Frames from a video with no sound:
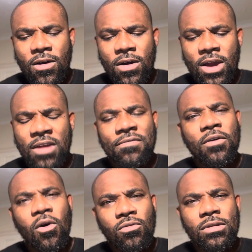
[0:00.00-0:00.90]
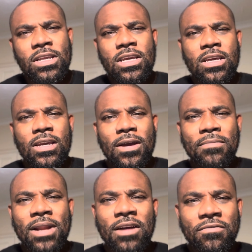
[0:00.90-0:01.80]
if only
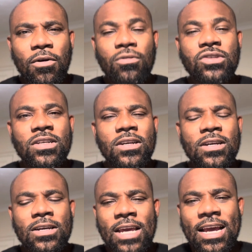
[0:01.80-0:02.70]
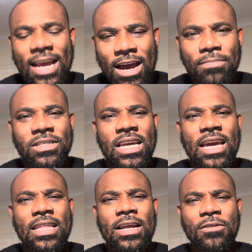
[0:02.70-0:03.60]
Black folks can come
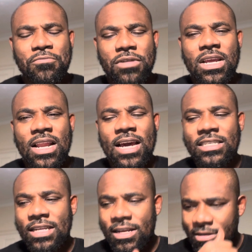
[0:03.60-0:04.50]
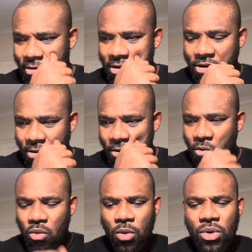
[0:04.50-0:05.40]
together and realize that
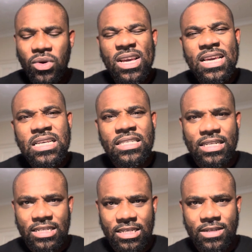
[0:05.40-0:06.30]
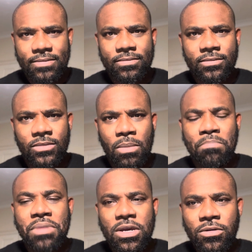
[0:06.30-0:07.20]
we will easily
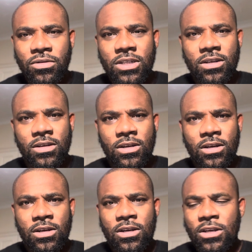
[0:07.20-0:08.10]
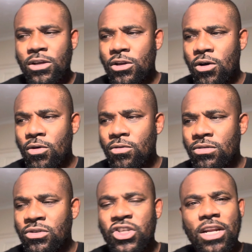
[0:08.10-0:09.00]
build,
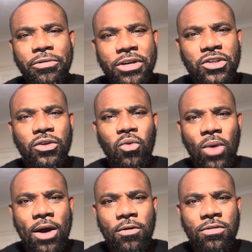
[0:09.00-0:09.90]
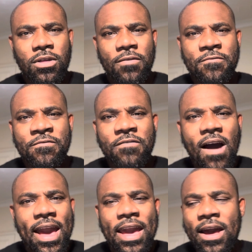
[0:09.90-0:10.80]
generational wealth
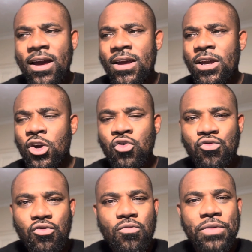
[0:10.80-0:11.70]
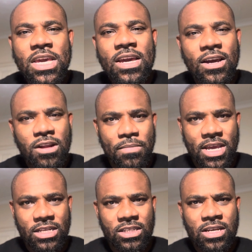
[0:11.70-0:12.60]
via group
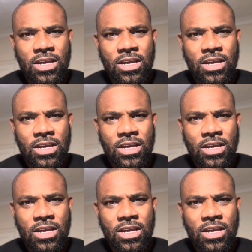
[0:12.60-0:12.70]
economics.